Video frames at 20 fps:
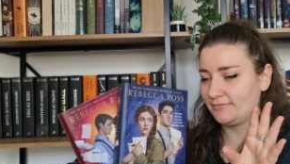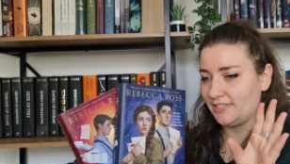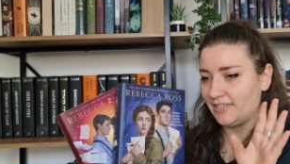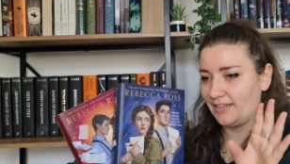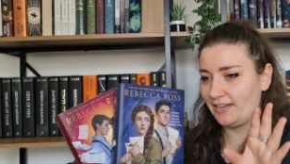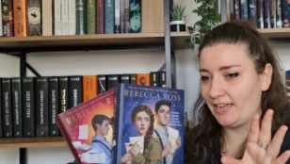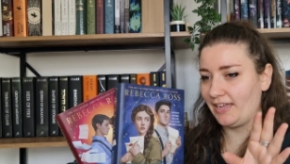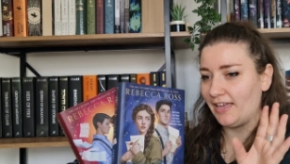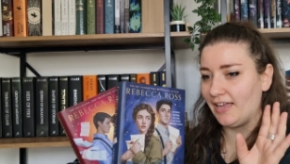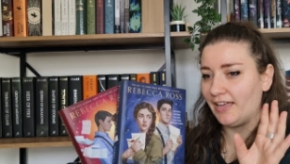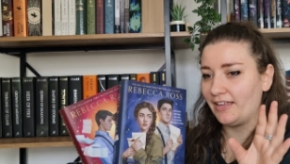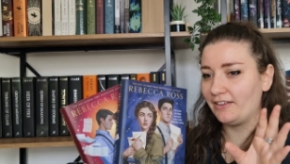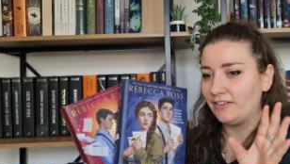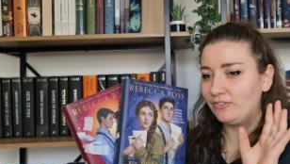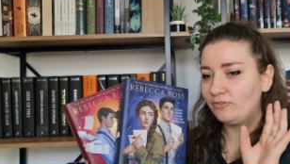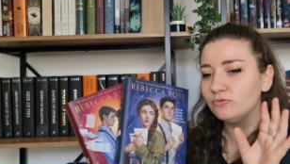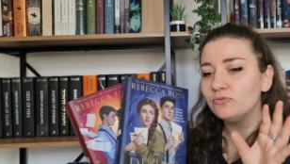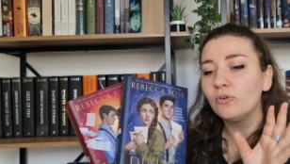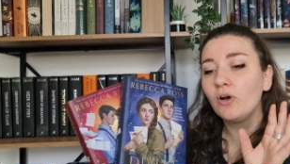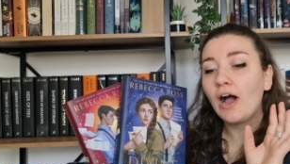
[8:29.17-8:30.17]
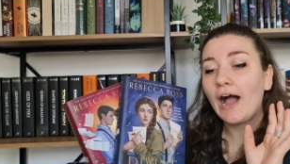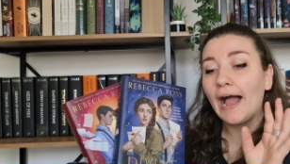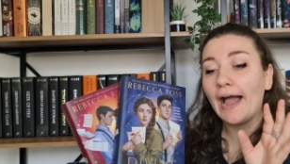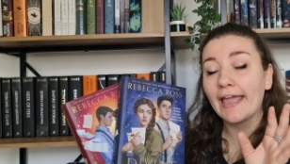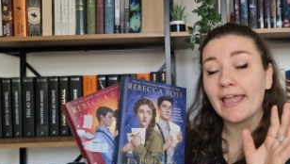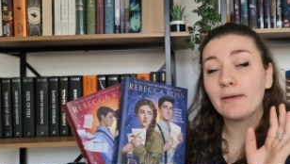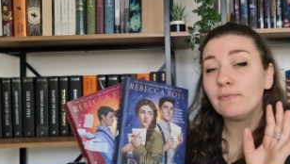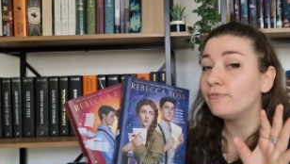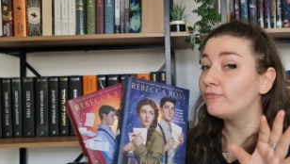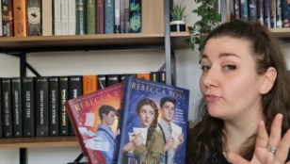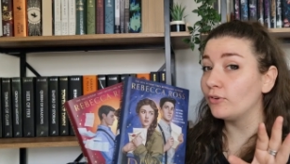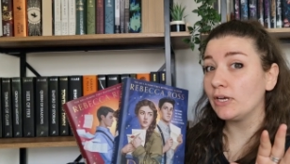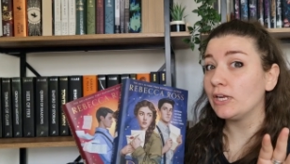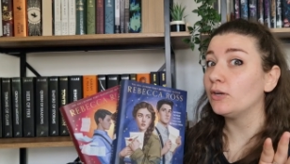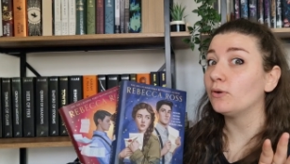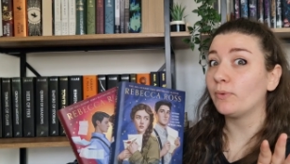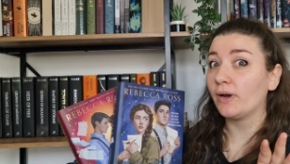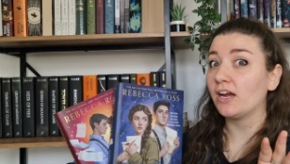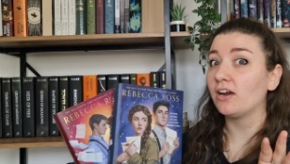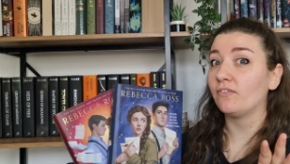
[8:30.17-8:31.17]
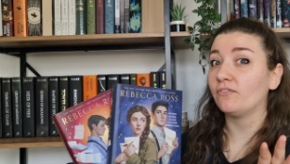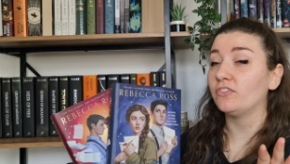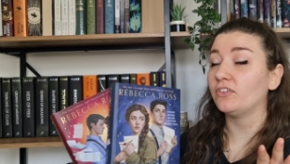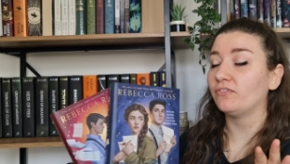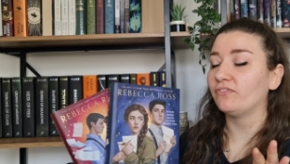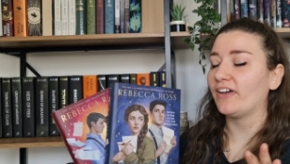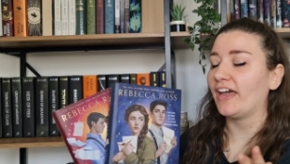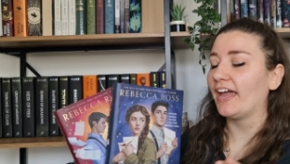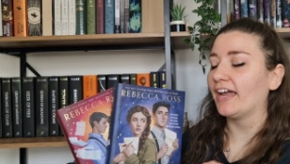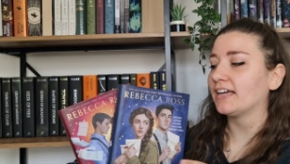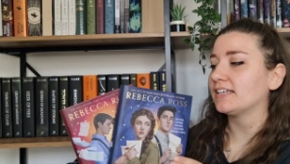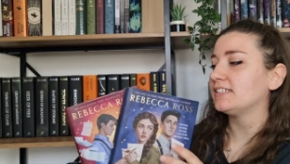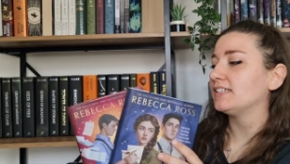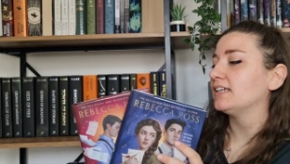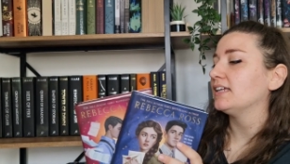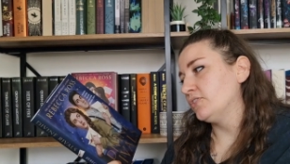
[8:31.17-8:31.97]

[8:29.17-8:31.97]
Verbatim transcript: I, I am fully aware of the fact.